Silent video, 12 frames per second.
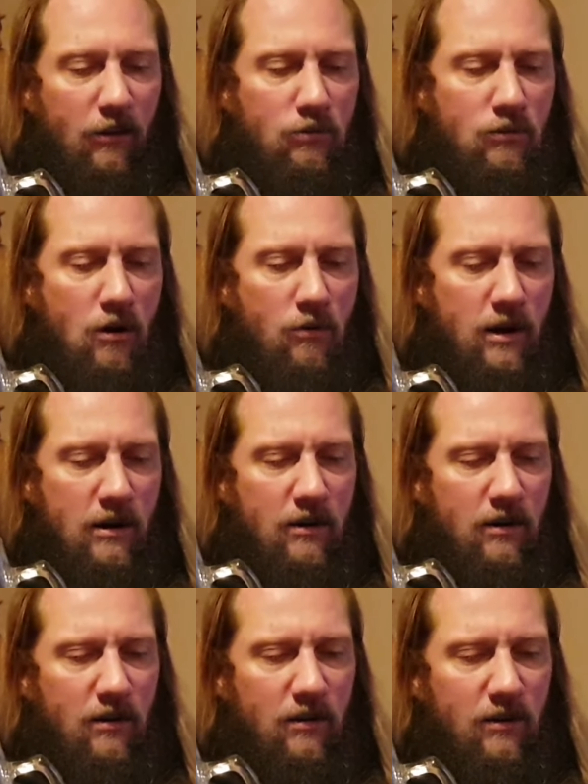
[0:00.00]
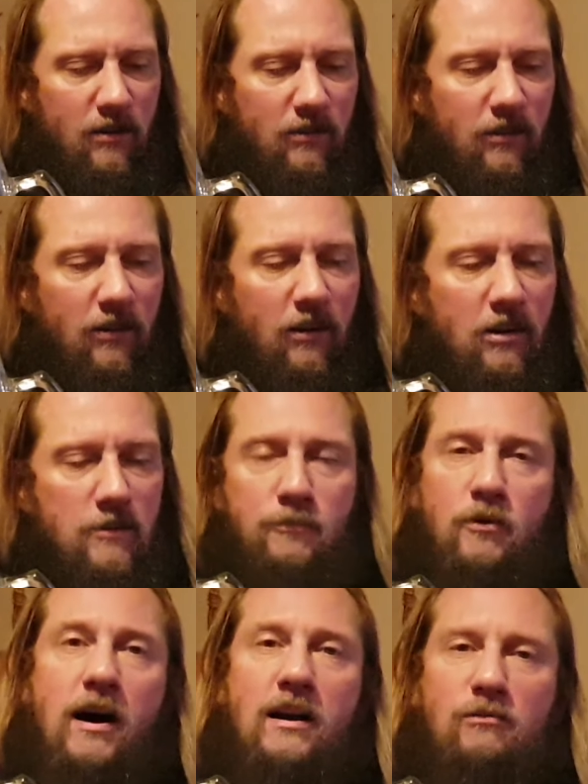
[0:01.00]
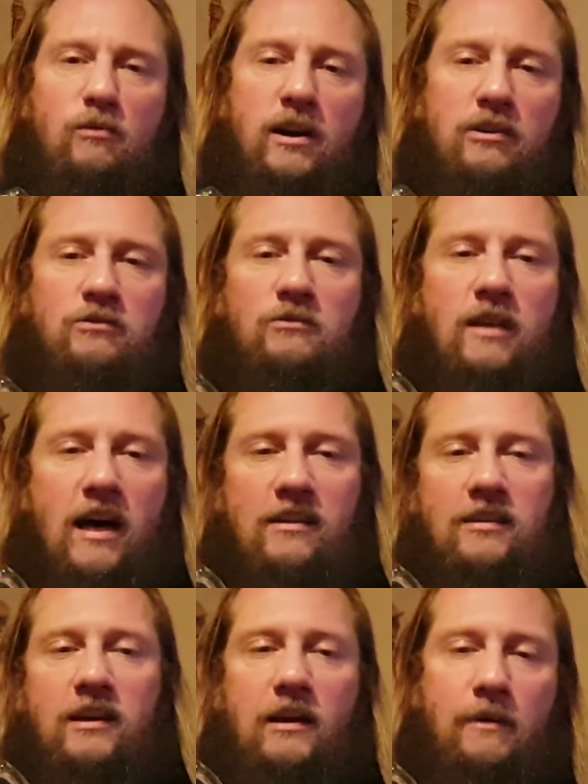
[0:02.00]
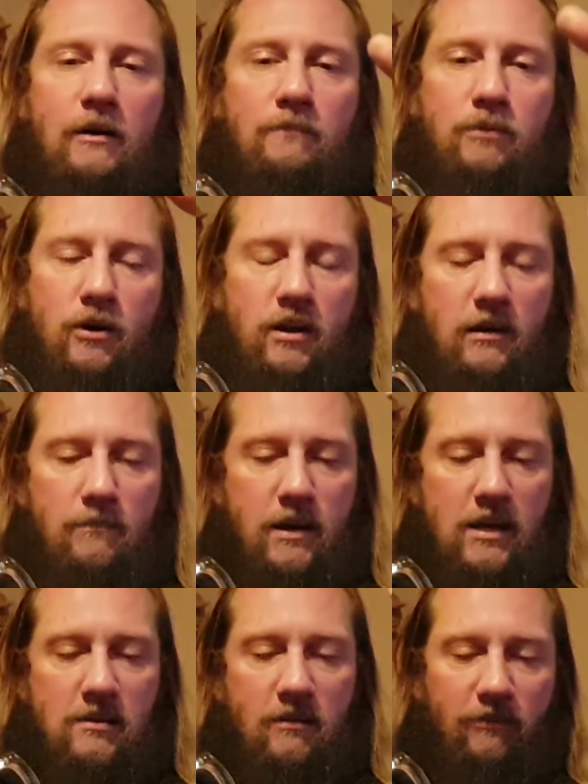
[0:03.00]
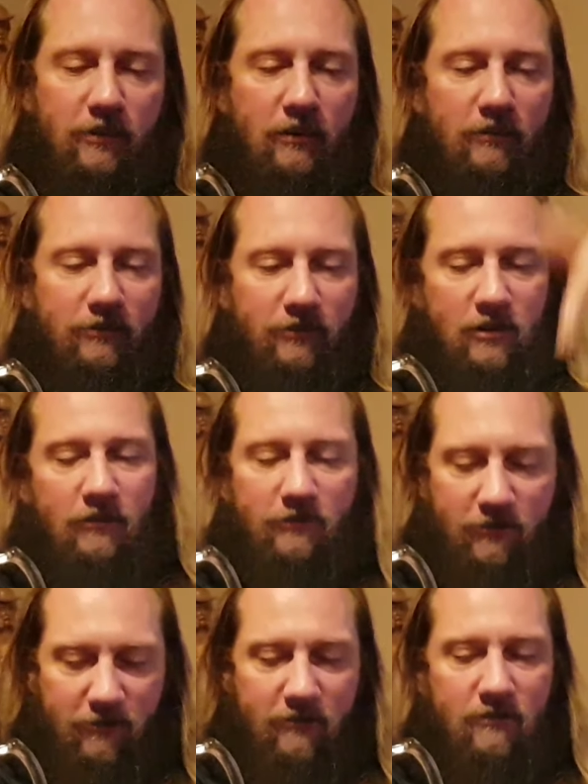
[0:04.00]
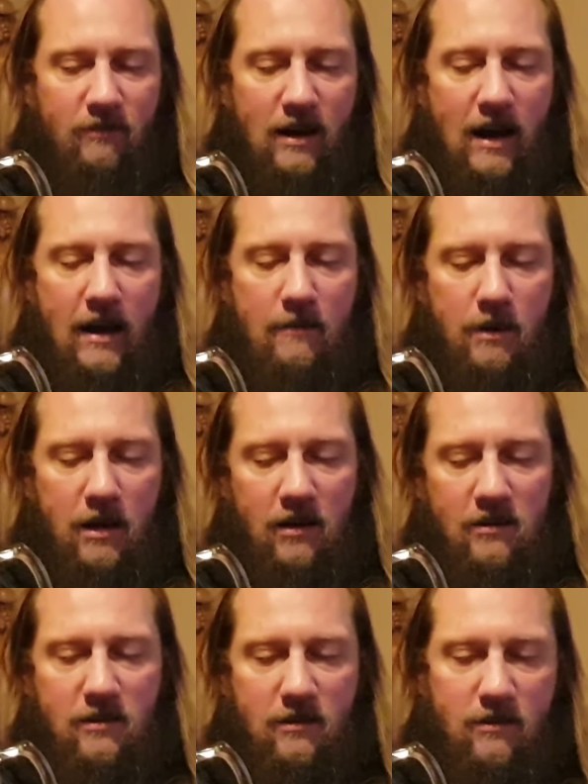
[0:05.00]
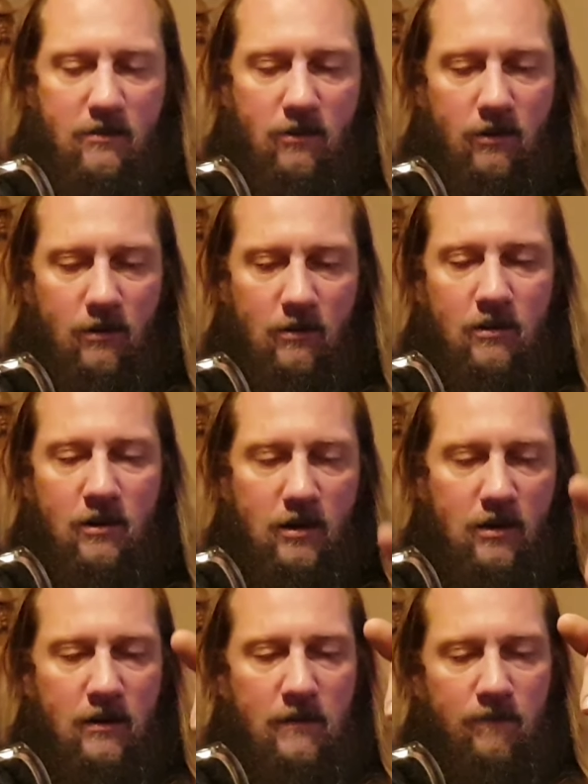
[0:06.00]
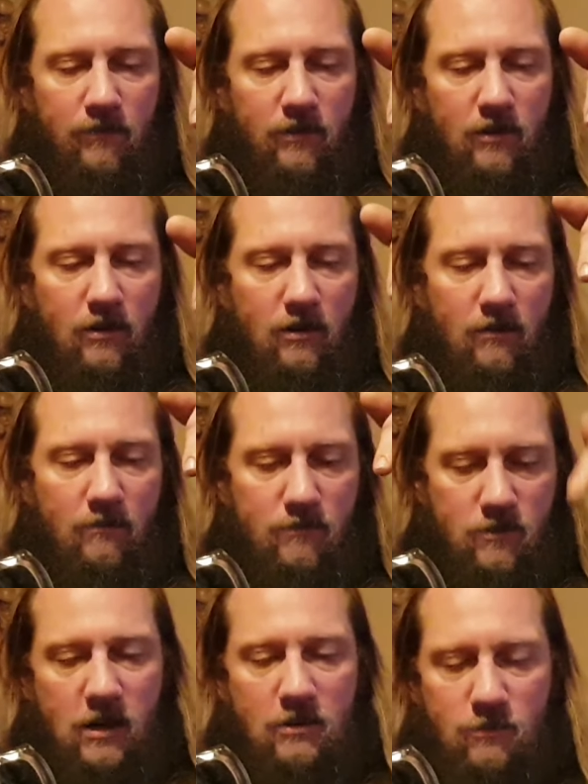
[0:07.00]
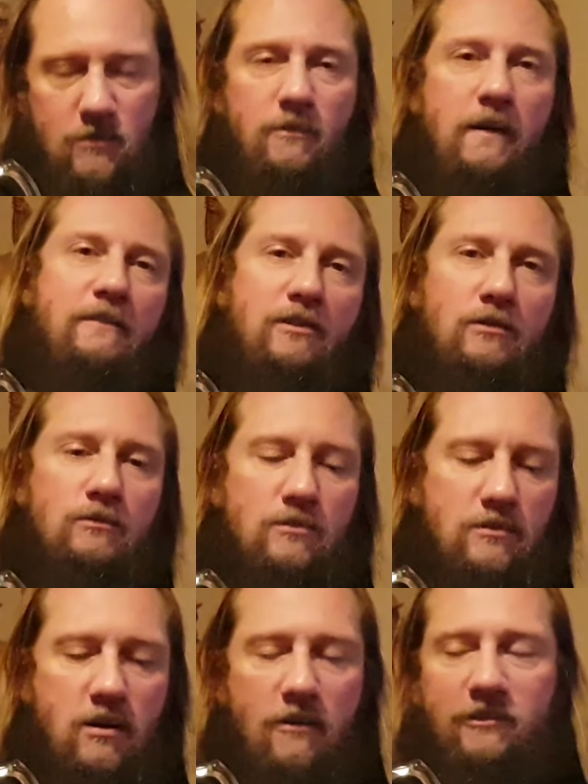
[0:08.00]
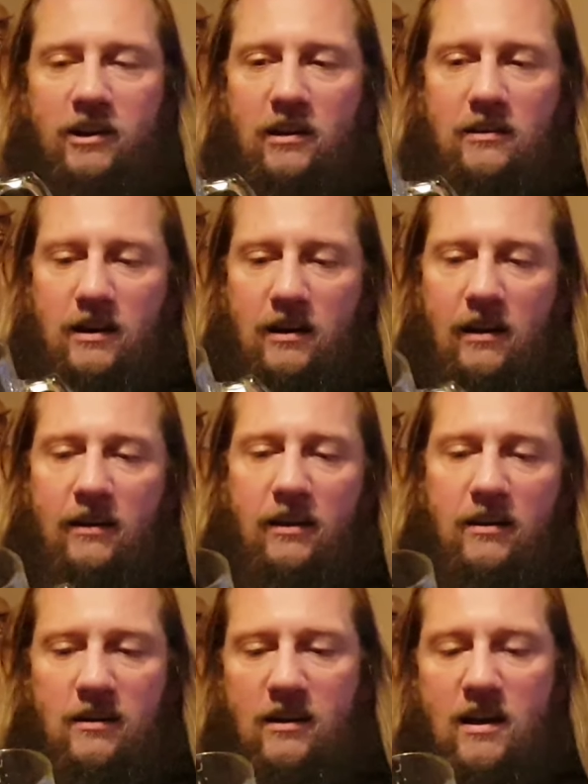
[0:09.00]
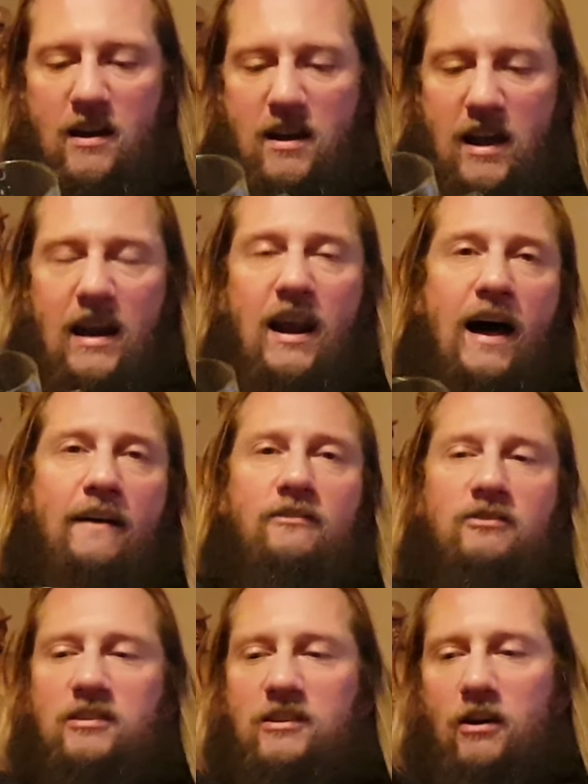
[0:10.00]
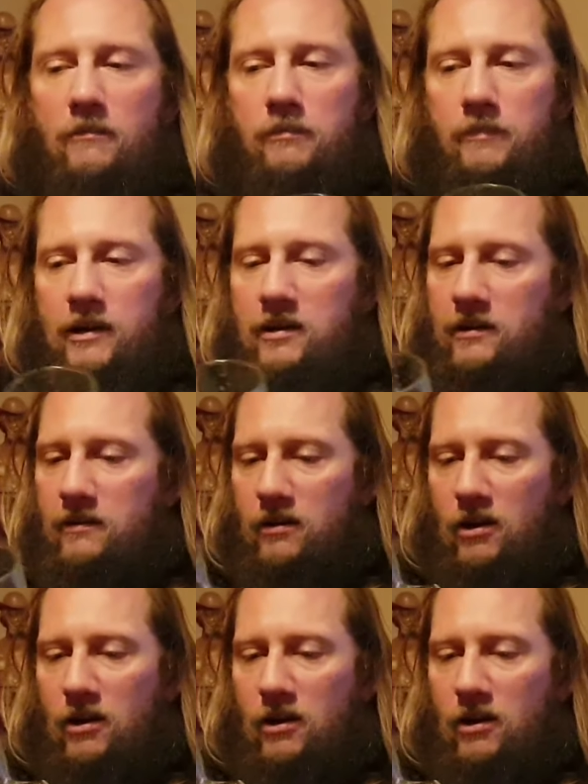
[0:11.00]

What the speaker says: Corona, or is it the Desperado, where you do that thing about putting a piece of lime in it, or citrus, wherever you stuff in it, and then it livens it up a bit.